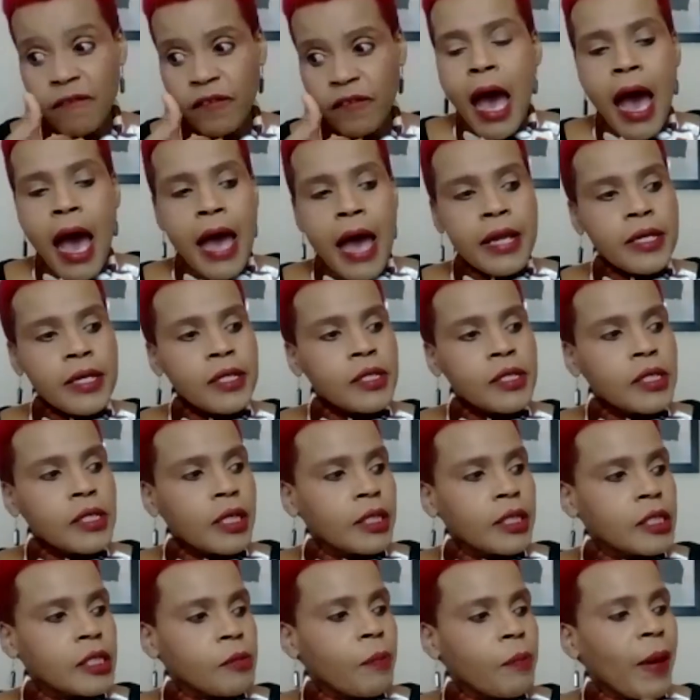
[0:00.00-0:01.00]
And
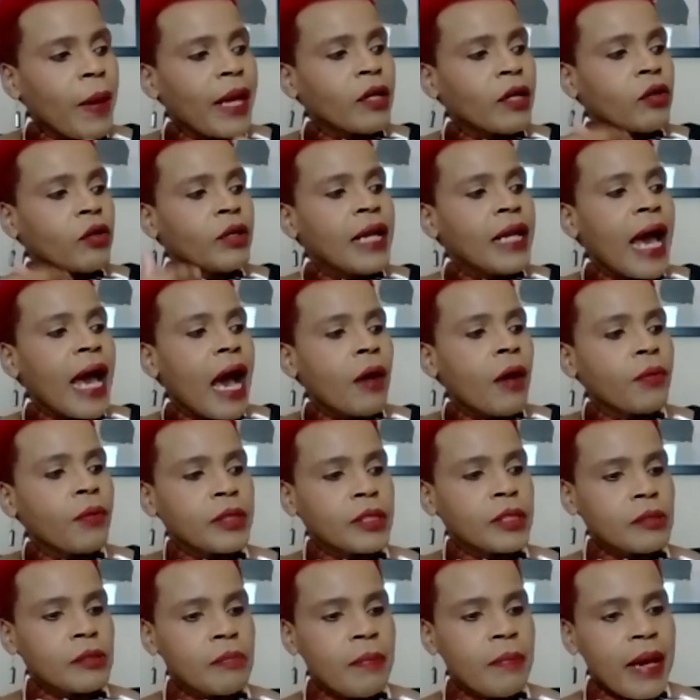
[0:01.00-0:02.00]
depending on how
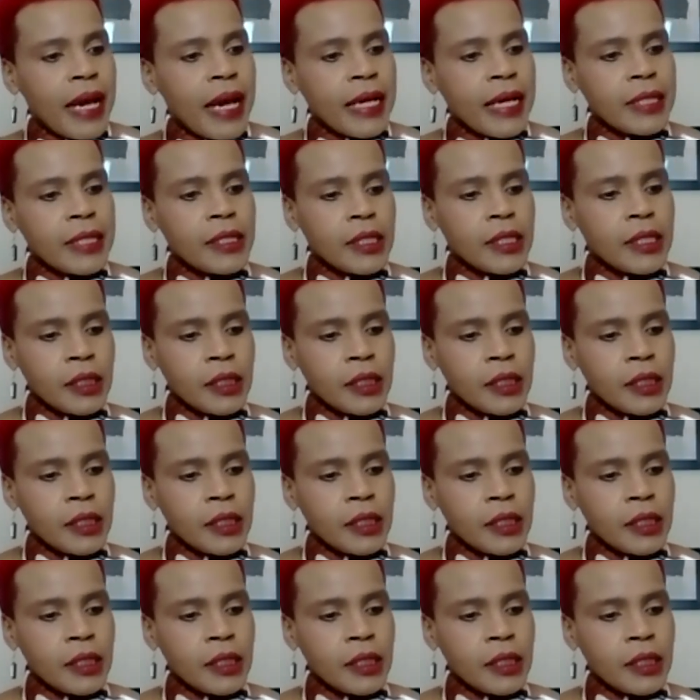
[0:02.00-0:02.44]
it's made,